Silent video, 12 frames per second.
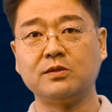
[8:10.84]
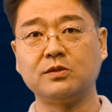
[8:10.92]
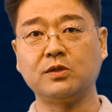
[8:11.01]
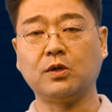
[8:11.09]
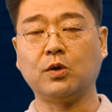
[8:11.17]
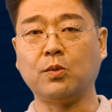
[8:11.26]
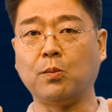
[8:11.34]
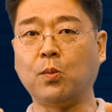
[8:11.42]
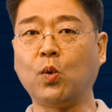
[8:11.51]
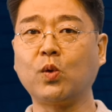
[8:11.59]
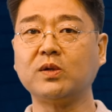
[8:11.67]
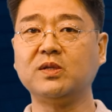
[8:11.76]
So
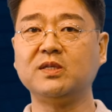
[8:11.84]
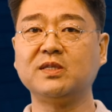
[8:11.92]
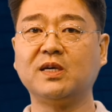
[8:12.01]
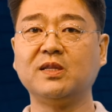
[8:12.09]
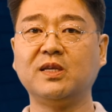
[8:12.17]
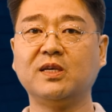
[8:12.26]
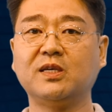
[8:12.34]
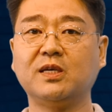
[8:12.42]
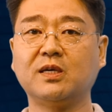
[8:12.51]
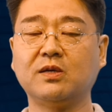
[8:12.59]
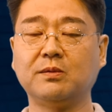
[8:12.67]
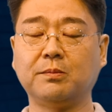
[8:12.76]
more design
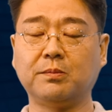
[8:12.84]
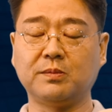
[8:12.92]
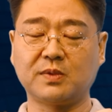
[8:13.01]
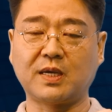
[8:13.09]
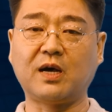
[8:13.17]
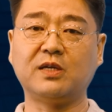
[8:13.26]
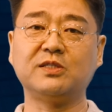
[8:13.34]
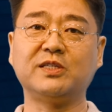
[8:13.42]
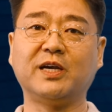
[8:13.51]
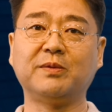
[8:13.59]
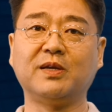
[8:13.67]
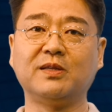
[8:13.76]
thinking
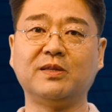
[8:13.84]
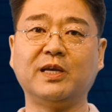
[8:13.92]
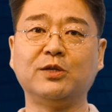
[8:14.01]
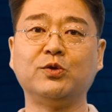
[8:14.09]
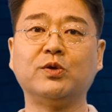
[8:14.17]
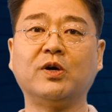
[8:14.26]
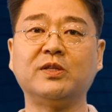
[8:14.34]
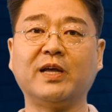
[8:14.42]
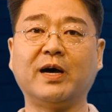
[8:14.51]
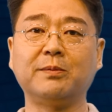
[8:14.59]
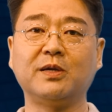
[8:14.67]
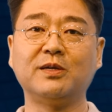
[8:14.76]
concept that you
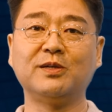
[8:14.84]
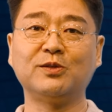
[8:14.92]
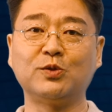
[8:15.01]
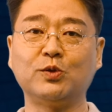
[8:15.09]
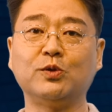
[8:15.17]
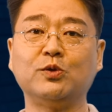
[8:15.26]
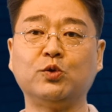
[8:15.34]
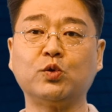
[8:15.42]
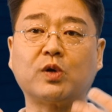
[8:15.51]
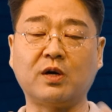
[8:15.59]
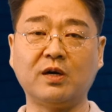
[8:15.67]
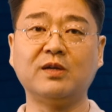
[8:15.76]
adopt to
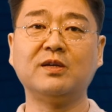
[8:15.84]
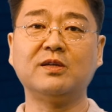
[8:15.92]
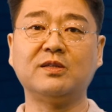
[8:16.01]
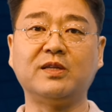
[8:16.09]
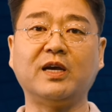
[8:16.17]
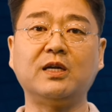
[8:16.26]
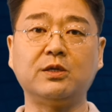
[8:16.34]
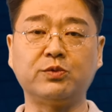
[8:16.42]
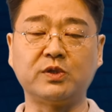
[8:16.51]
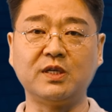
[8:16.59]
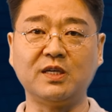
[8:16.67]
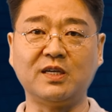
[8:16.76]
your daily
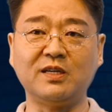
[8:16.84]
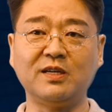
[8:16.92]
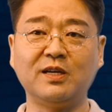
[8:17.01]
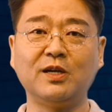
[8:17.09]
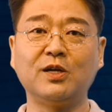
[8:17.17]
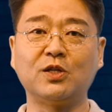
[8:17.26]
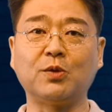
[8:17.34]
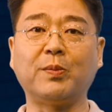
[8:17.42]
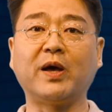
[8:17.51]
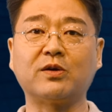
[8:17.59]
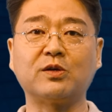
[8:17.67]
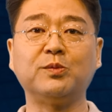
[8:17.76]
routine, the
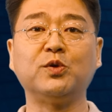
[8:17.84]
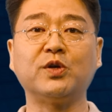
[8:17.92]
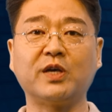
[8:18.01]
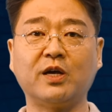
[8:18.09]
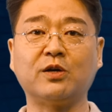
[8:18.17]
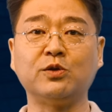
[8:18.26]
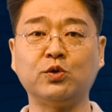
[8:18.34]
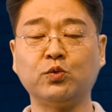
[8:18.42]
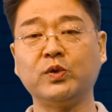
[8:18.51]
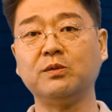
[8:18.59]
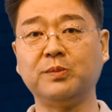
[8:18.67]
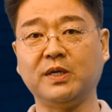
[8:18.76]
better communicator you
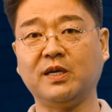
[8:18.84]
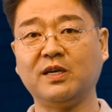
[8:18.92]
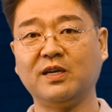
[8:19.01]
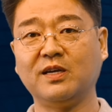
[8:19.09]
will be.